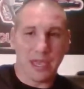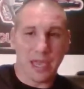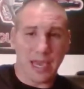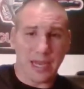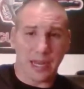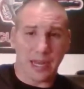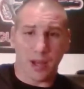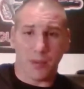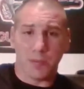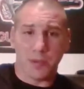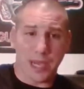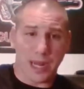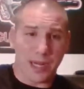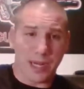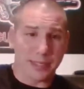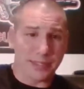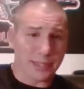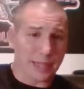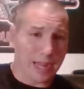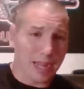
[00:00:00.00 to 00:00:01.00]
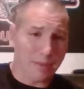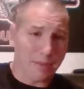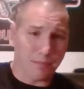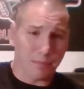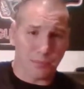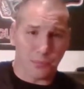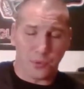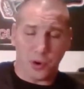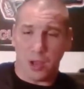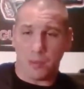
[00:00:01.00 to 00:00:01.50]
And I'll be honest, I'm
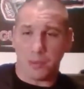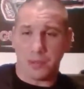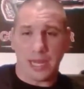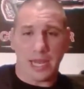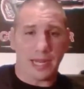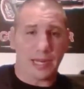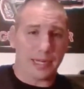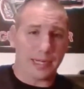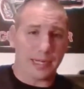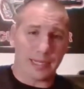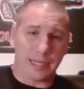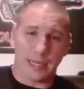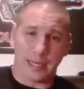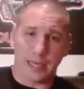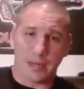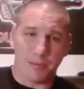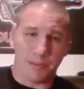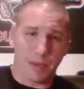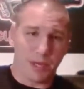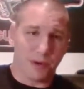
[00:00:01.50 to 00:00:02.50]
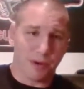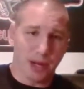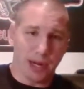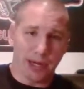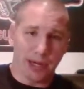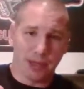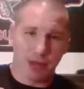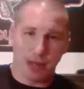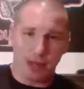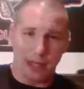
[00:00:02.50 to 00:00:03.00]
probably not going to get any better
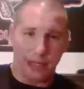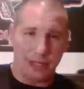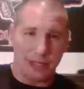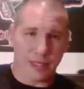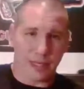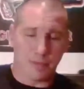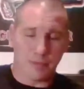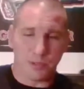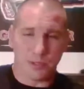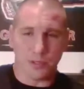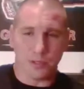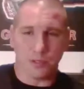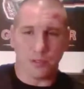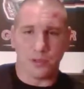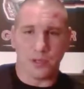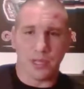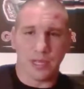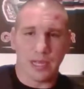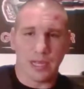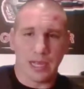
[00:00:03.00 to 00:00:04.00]
at it anytime soon.